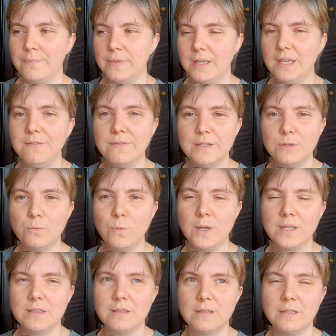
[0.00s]
Even
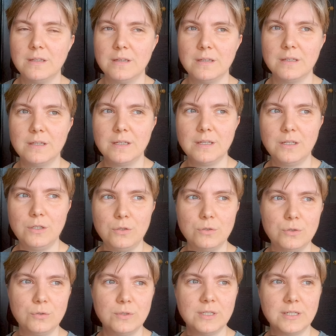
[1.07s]
when you
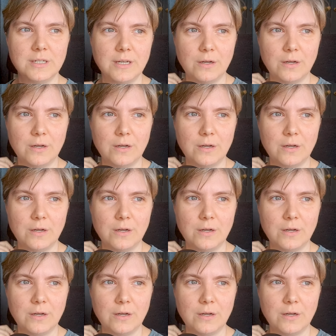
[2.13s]
do the